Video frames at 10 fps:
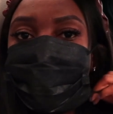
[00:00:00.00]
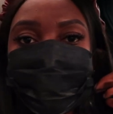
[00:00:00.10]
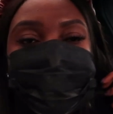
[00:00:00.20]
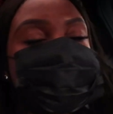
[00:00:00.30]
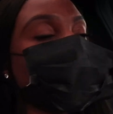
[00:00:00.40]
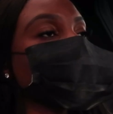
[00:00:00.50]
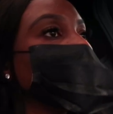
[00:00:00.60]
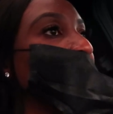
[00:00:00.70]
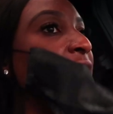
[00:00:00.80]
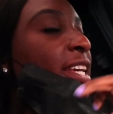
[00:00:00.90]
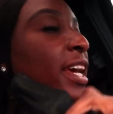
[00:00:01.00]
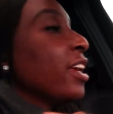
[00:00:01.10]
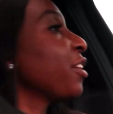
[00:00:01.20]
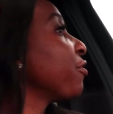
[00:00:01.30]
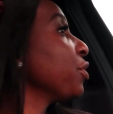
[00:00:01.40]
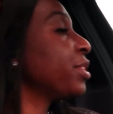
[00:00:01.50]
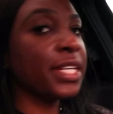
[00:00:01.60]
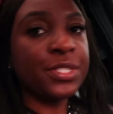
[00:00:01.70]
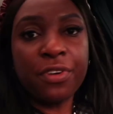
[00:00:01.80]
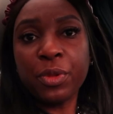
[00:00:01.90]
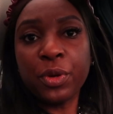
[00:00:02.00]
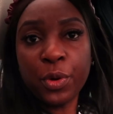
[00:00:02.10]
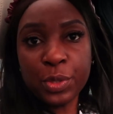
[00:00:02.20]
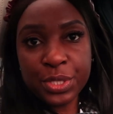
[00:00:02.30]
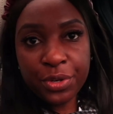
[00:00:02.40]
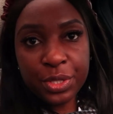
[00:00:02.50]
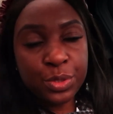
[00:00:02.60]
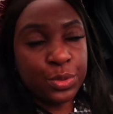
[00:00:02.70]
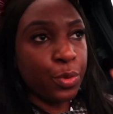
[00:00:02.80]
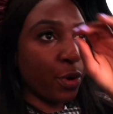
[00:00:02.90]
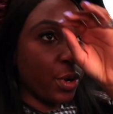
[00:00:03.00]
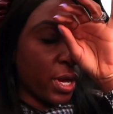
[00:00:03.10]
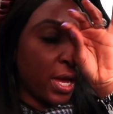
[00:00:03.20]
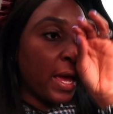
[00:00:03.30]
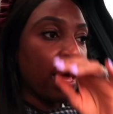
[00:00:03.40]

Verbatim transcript: so I just got done getting a few things from the grocery store